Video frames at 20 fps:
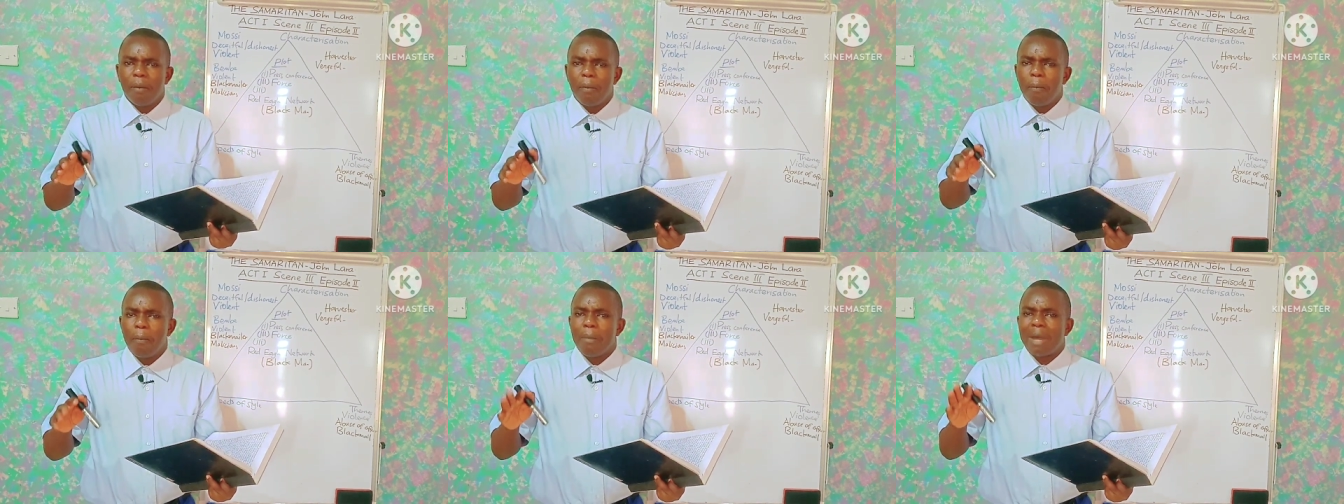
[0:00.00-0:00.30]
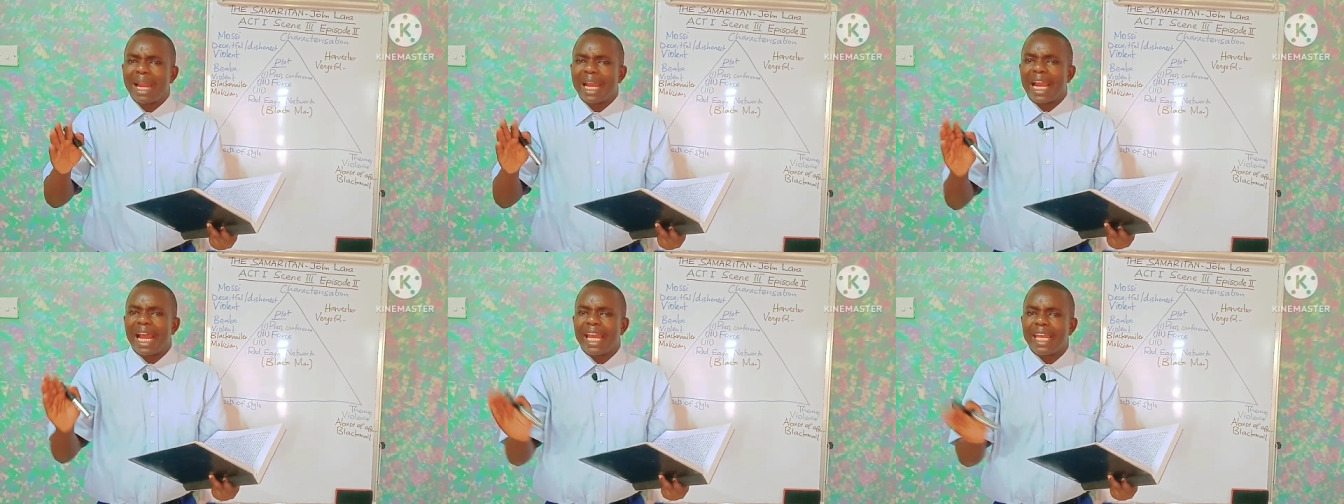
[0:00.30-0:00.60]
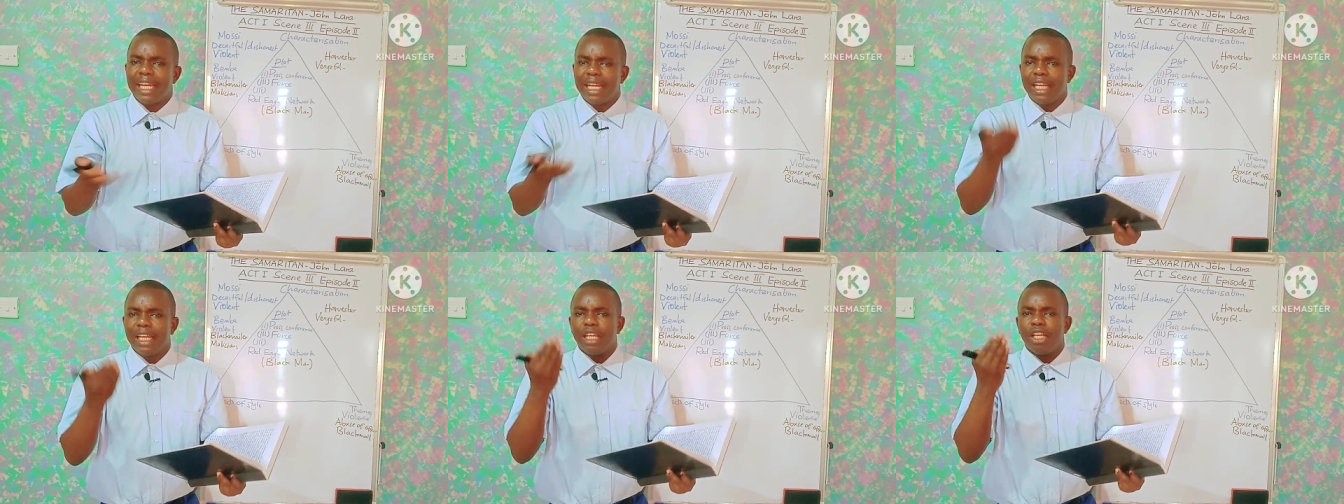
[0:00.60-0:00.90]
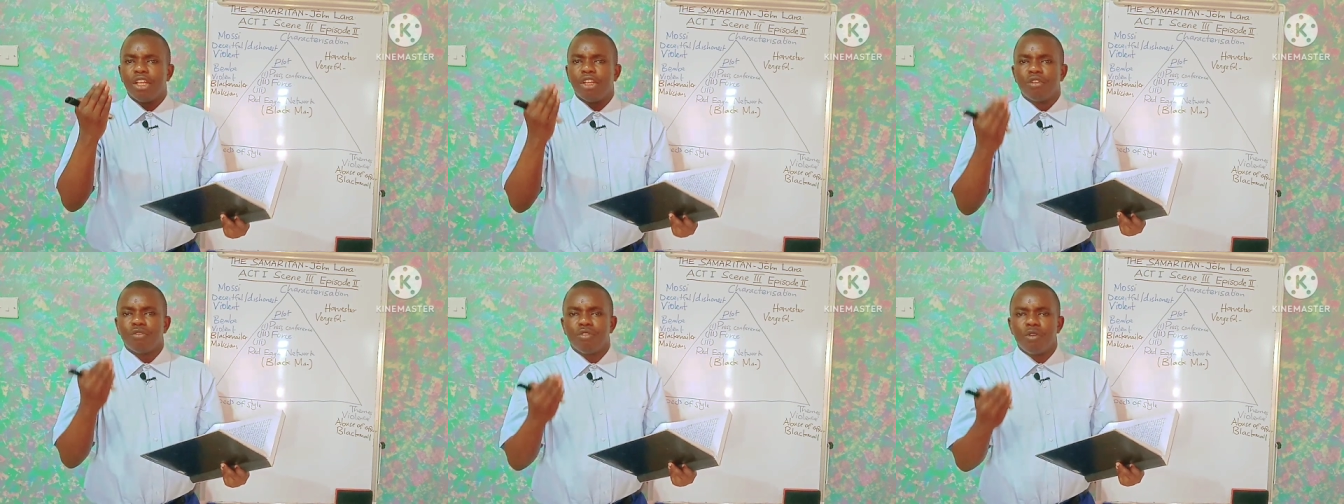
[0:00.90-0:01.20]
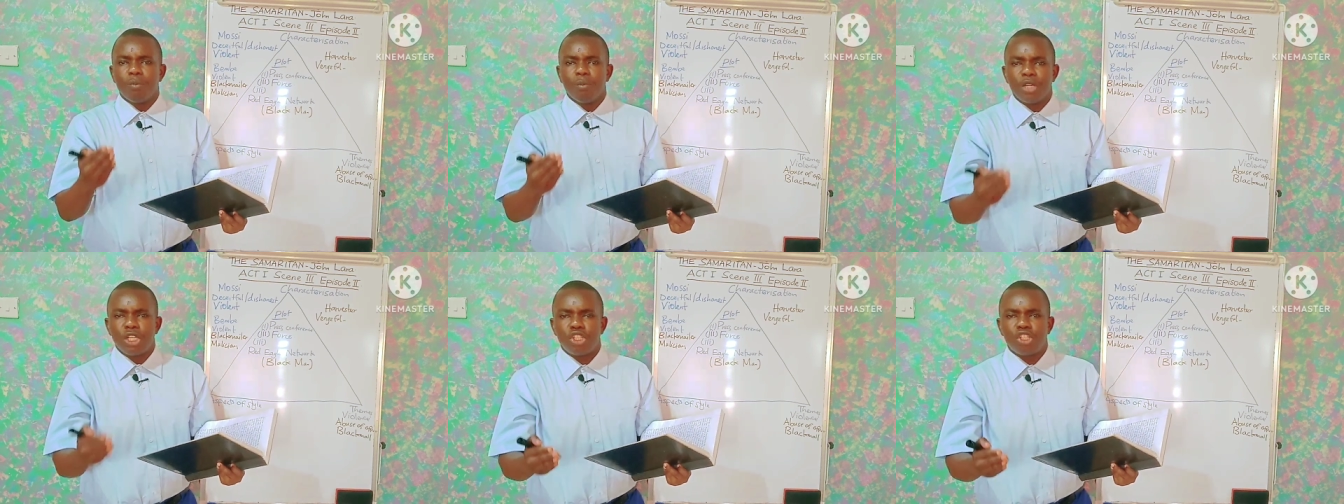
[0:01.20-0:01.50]
maligning
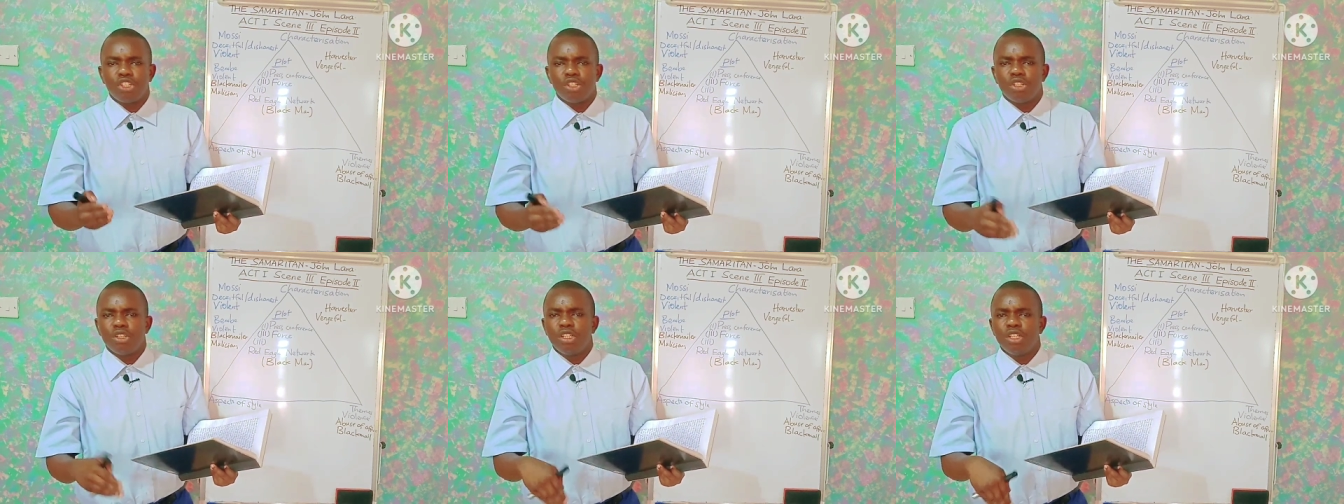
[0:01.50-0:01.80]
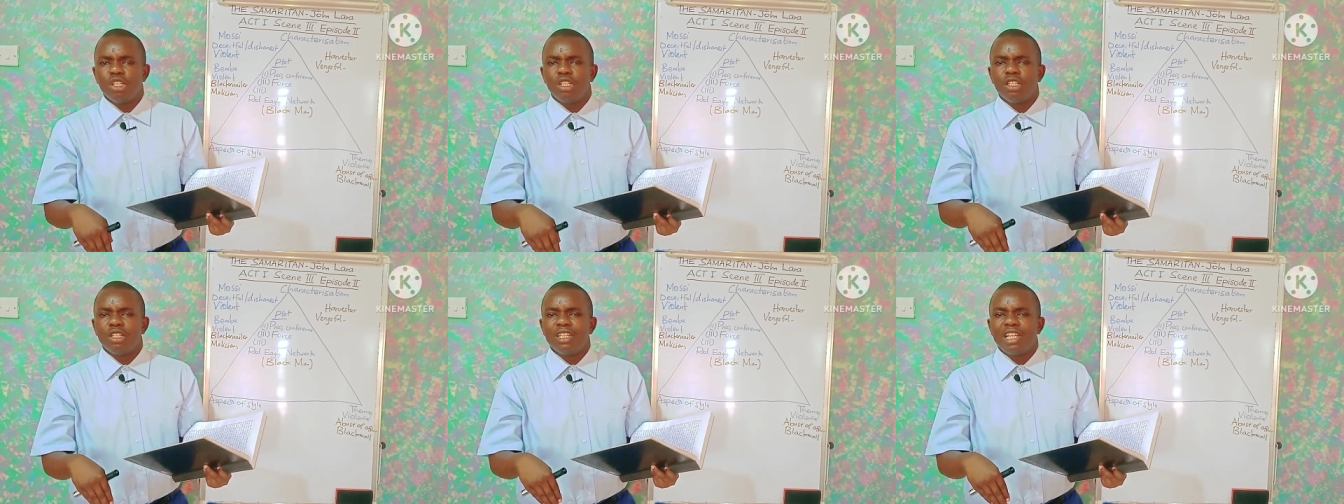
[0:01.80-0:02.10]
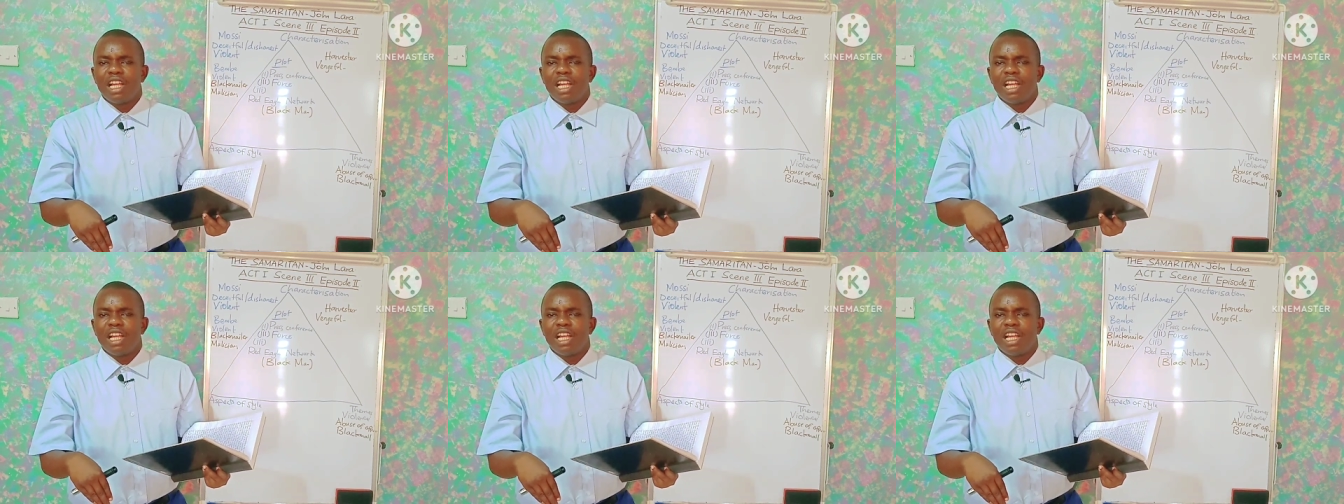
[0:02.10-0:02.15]
information,